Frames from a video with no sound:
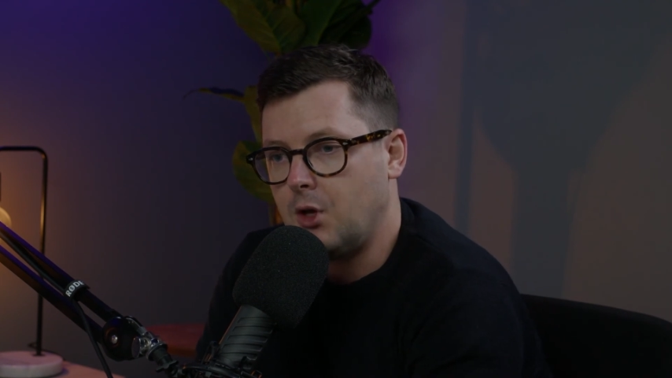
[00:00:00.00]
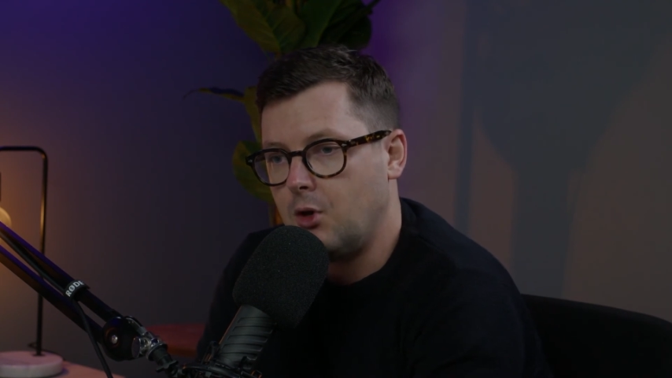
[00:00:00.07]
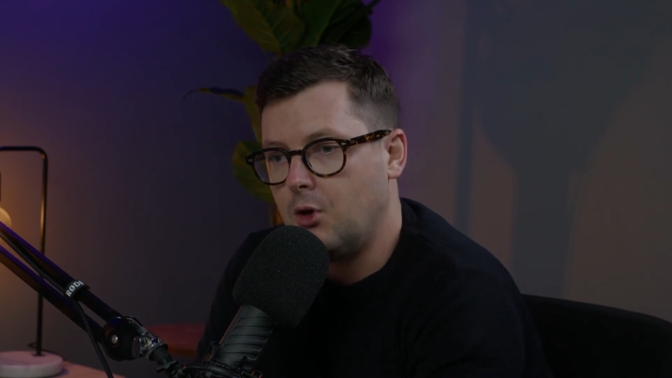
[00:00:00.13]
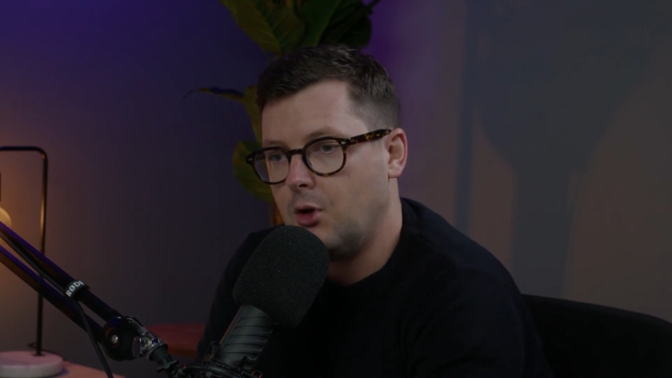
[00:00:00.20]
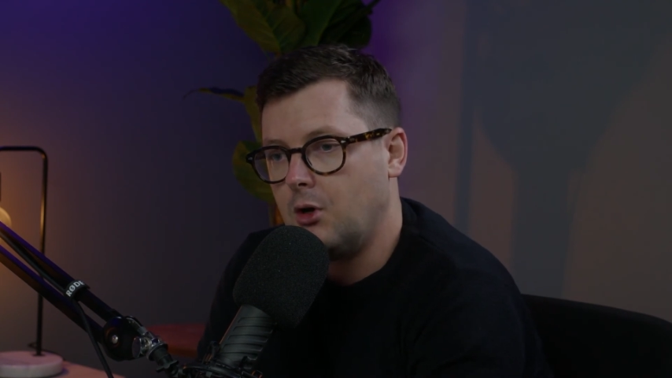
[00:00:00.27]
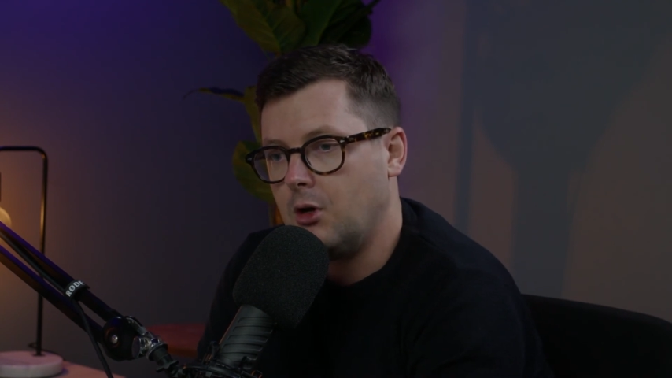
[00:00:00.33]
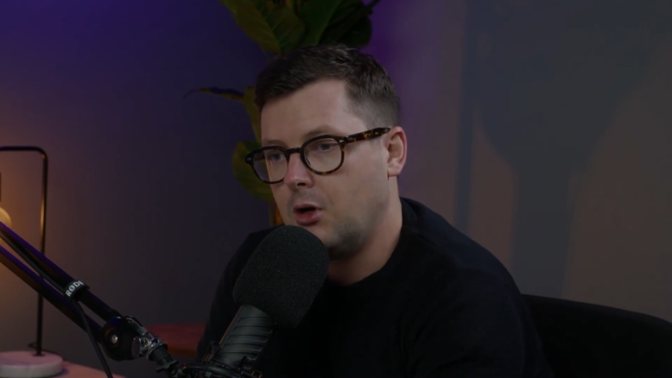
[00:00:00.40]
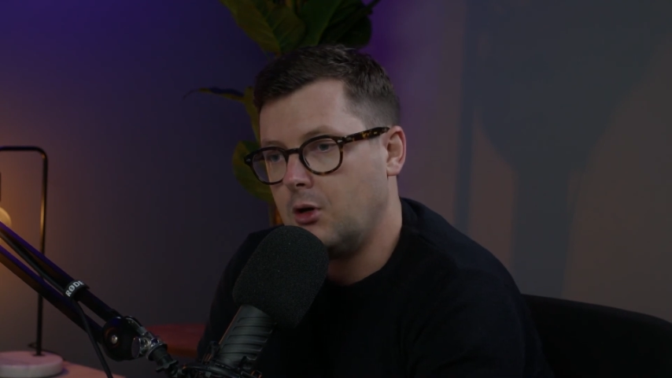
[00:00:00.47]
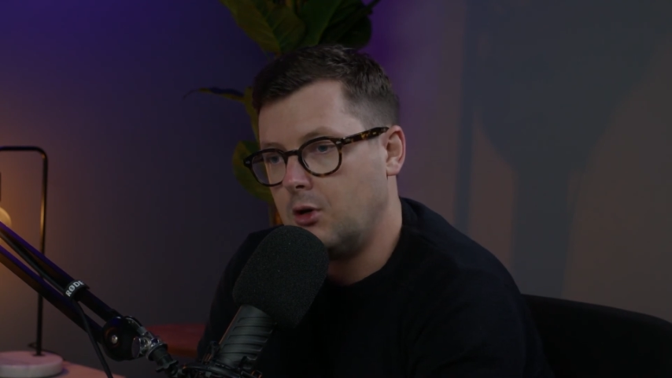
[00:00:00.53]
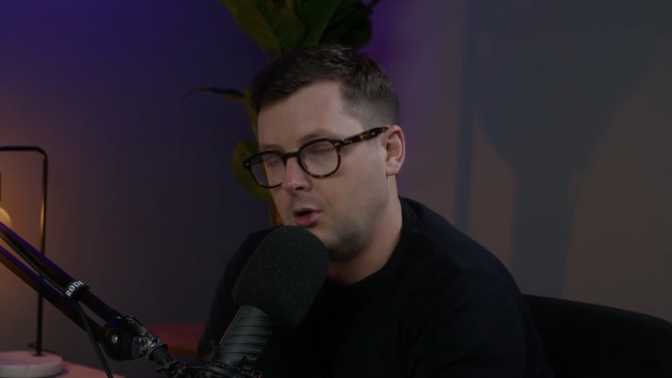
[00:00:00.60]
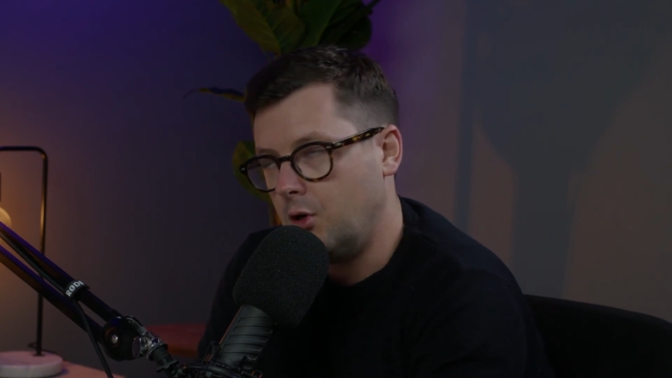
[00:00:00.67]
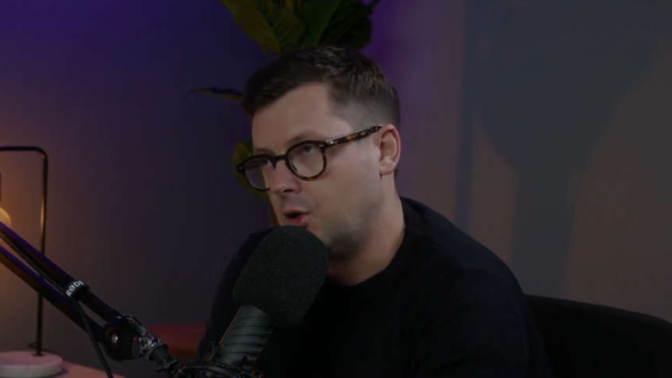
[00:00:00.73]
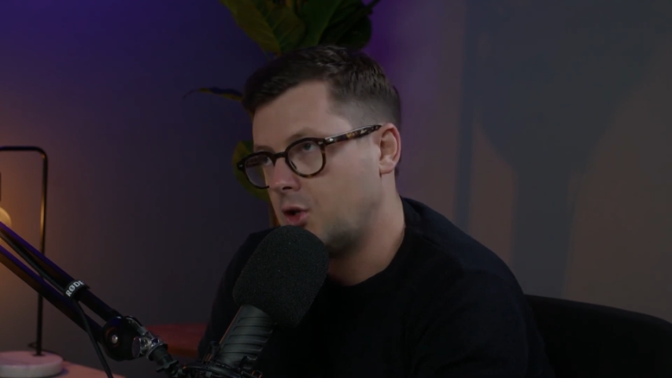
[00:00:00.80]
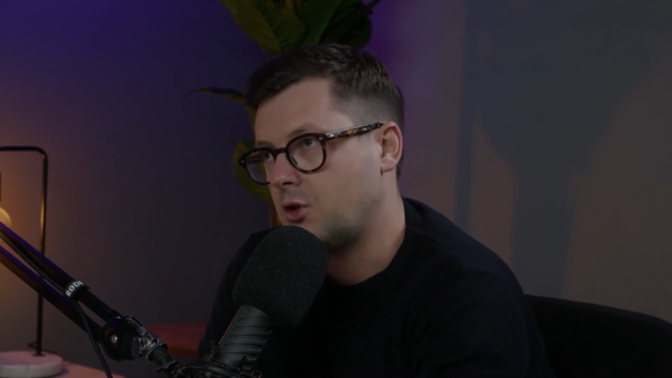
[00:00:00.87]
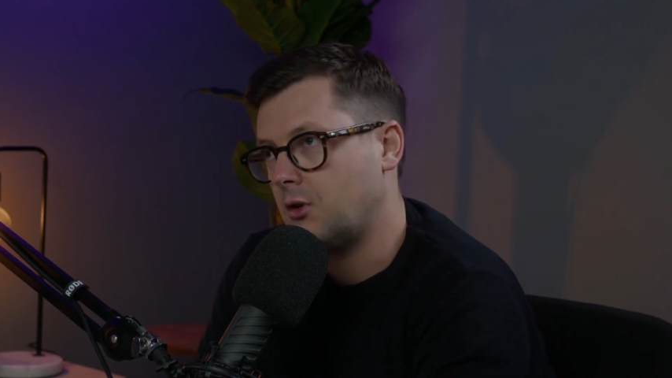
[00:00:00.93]
her
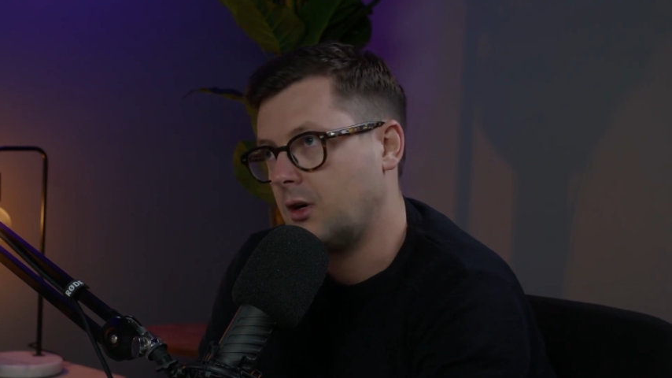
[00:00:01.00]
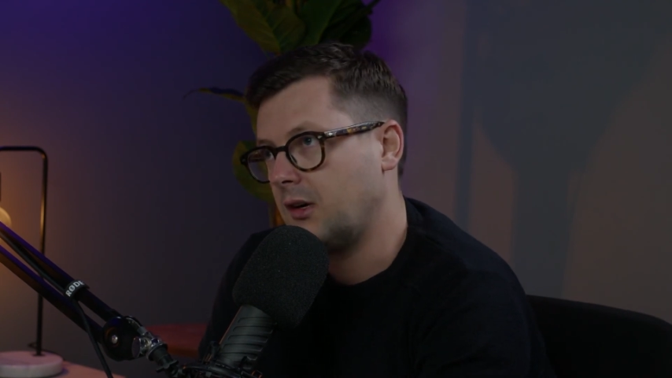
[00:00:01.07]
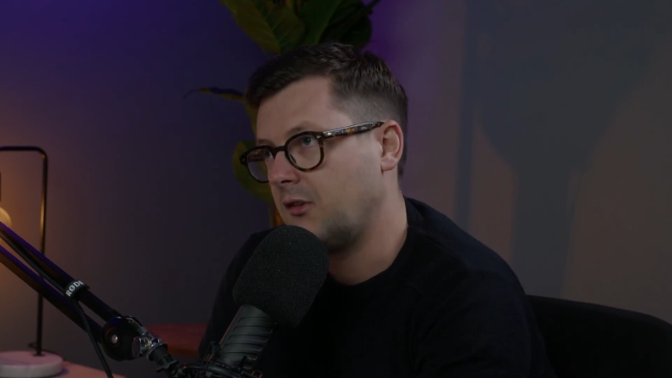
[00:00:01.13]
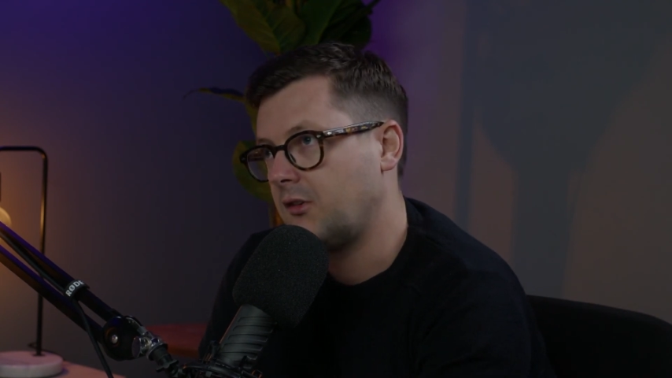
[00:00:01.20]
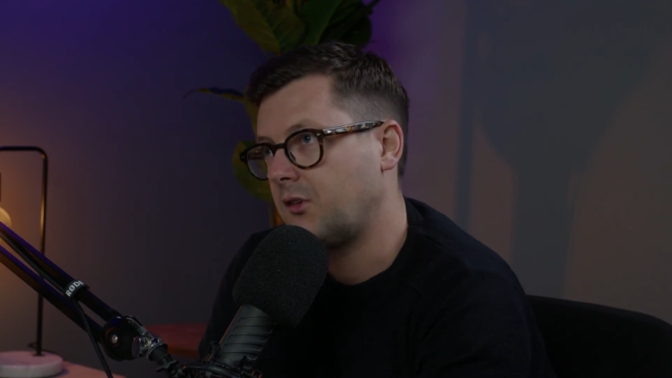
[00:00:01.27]
nurturing